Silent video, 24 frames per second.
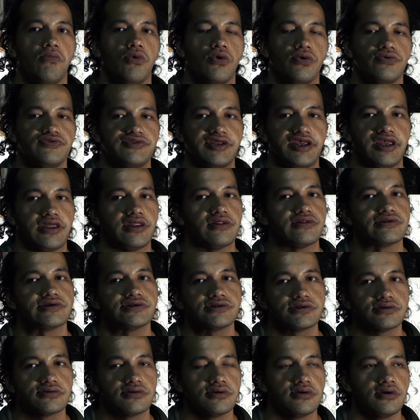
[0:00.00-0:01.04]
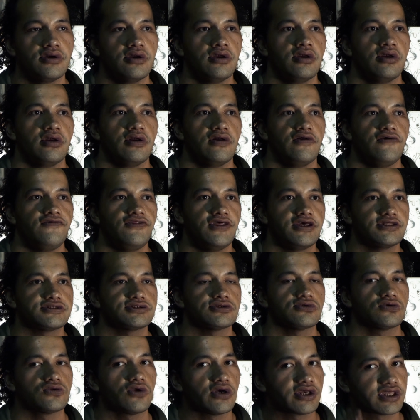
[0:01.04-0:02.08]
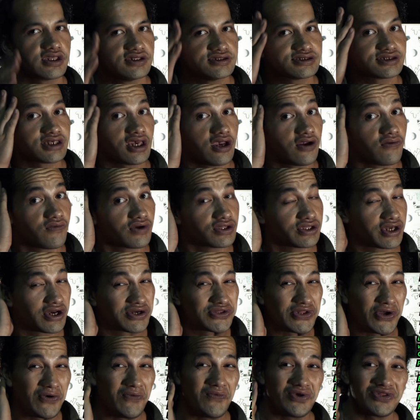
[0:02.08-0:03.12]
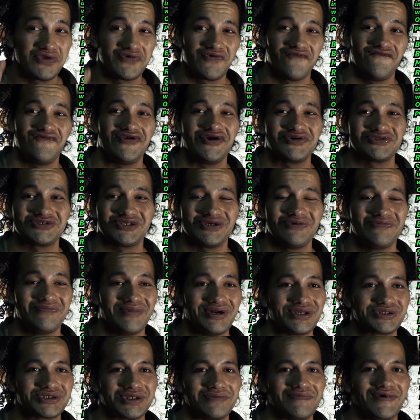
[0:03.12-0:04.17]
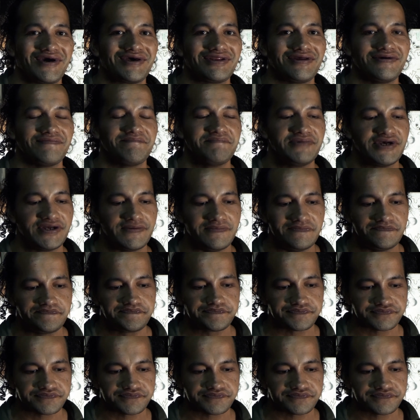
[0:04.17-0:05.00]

more intense. That's all I can say, really. I don't want to reveal too much about it, but